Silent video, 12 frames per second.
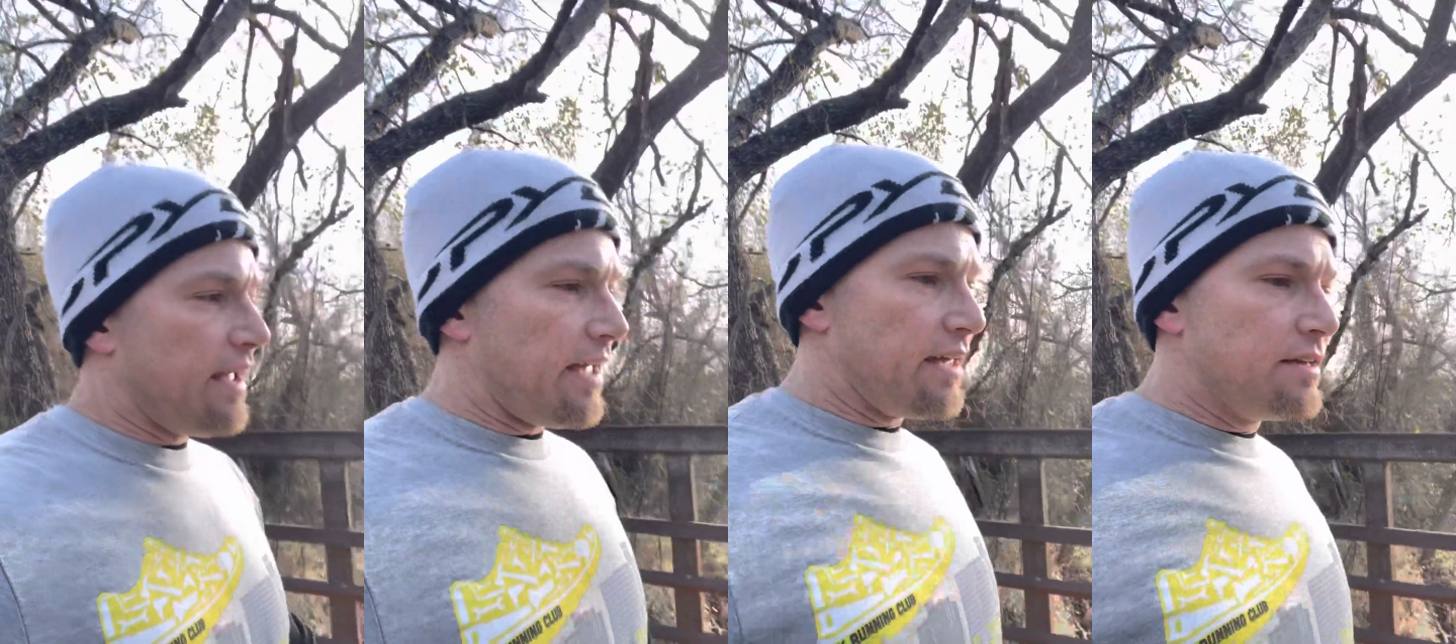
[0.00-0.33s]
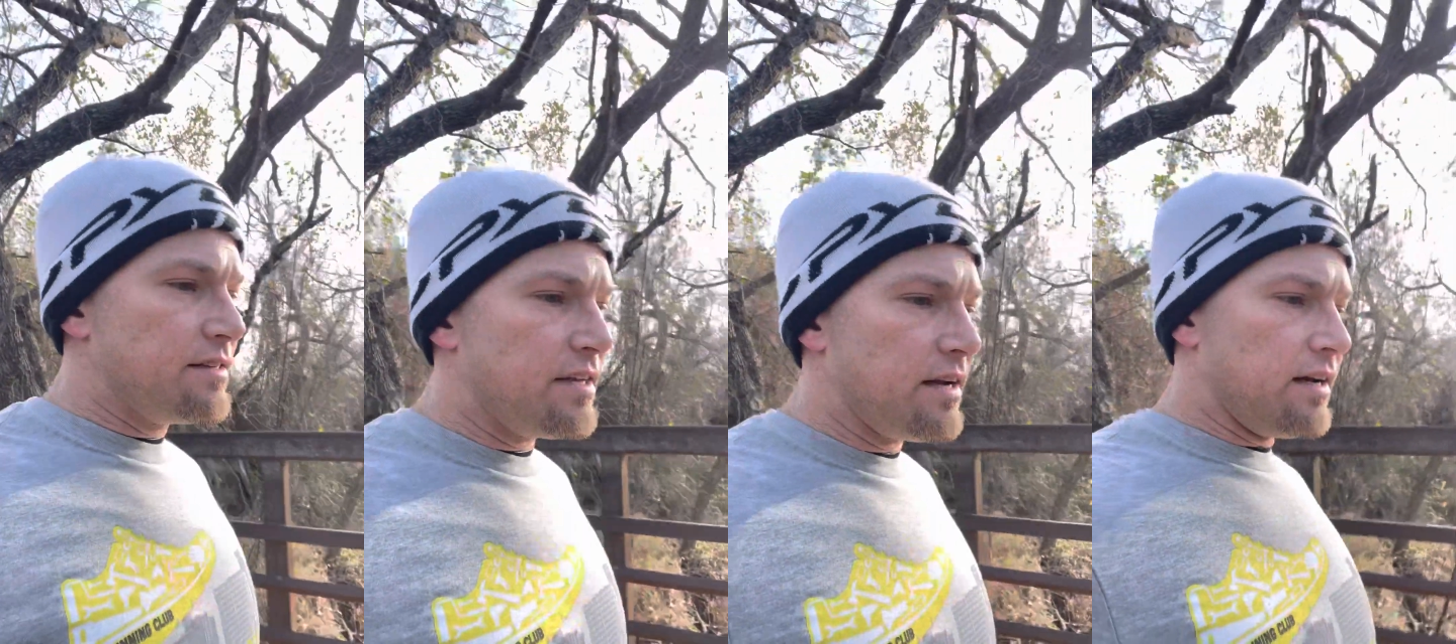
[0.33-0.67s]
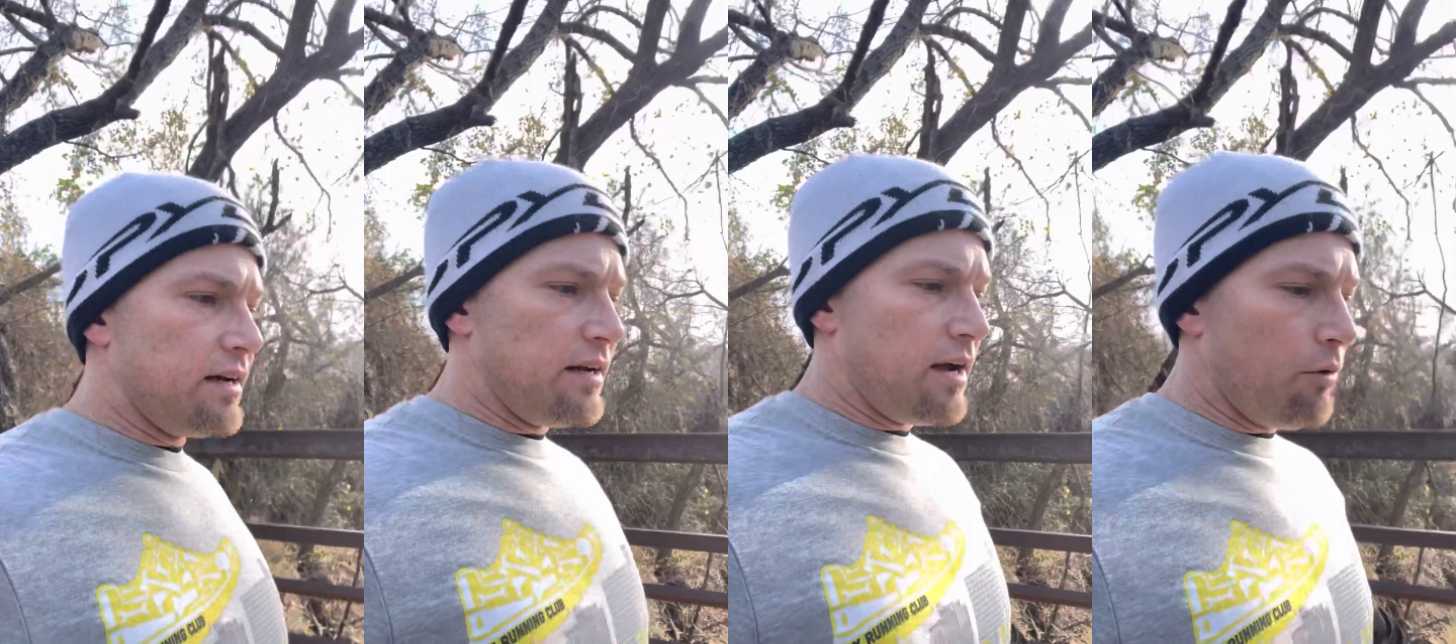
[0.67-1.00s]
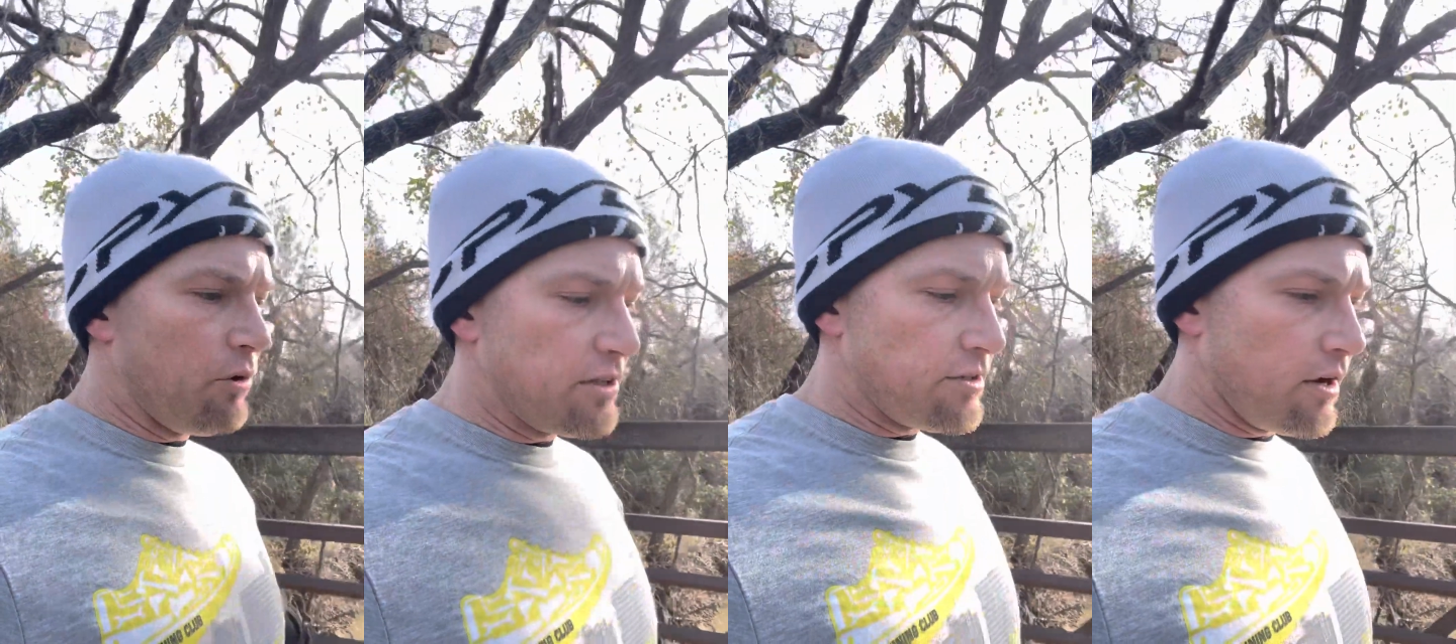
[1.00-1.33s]
is I
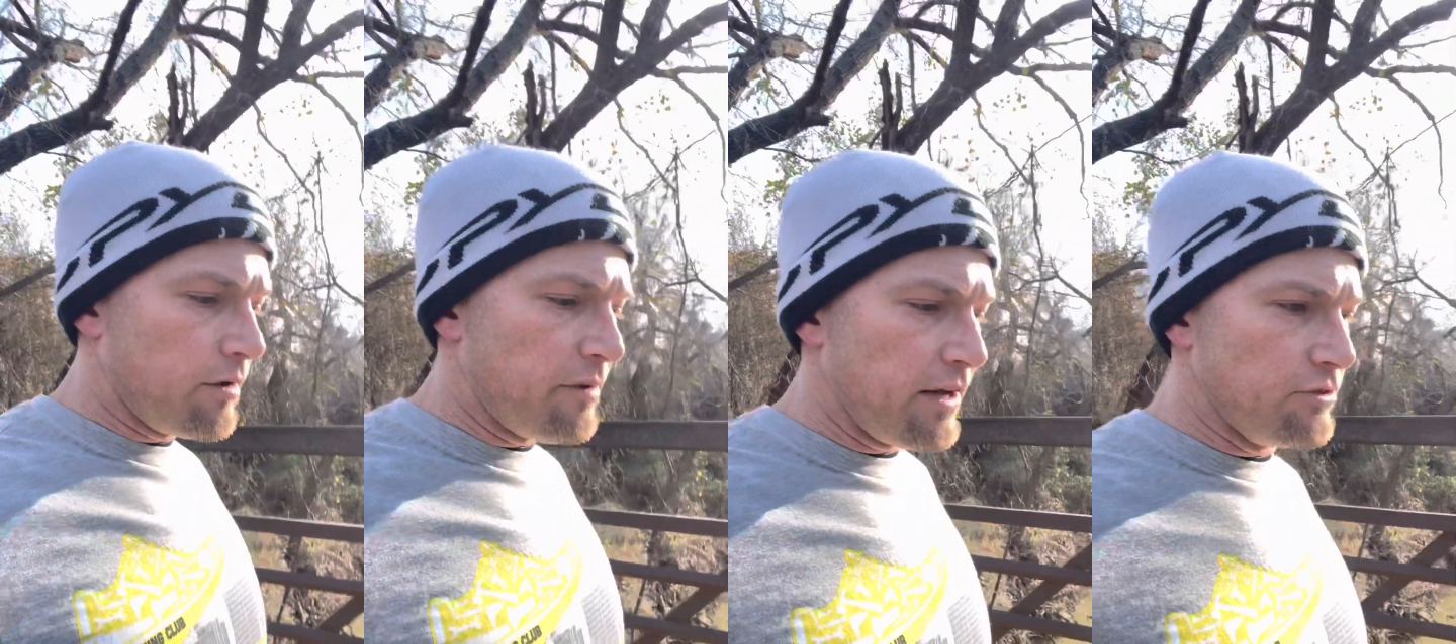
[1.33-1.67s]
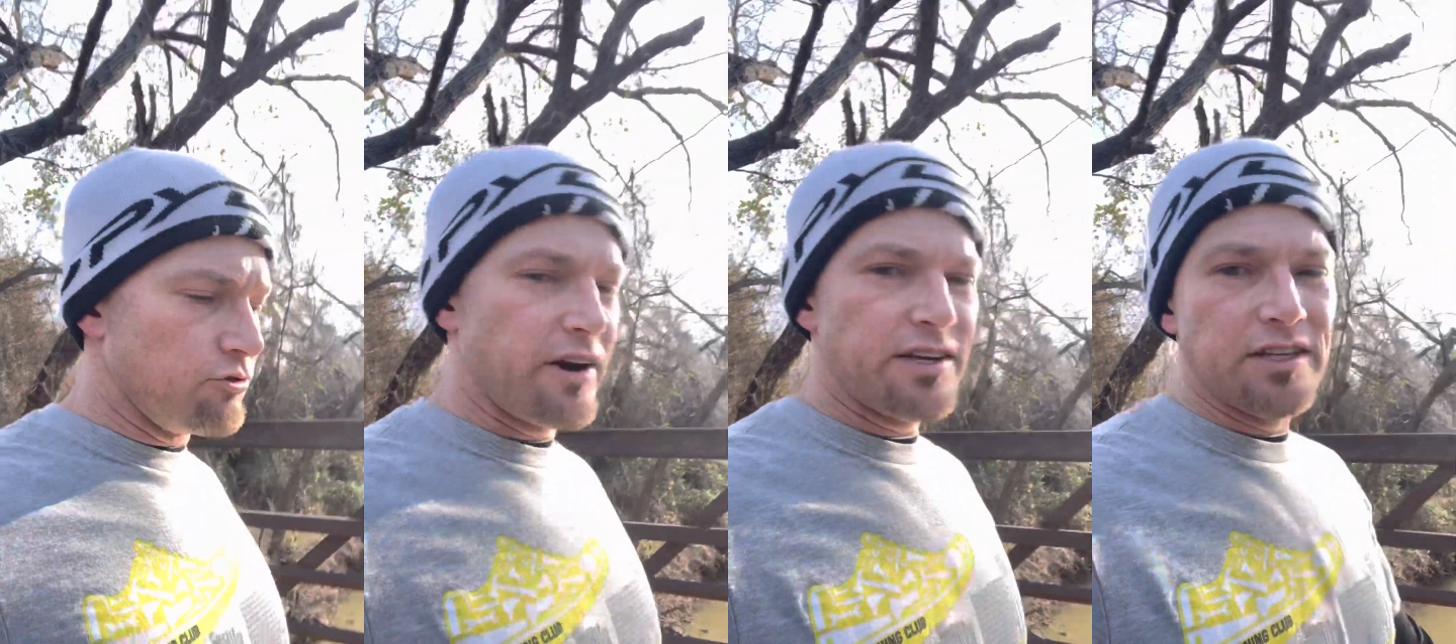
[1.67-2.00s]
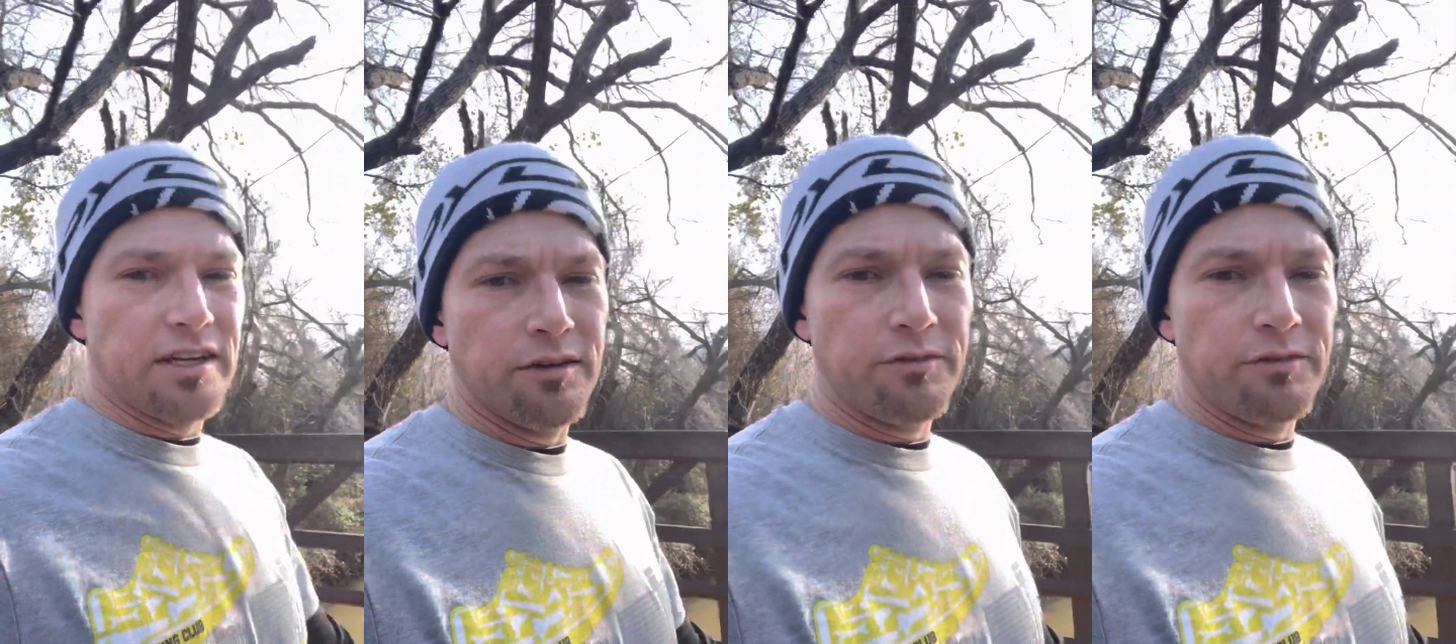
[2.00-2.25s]
want to talk about dressing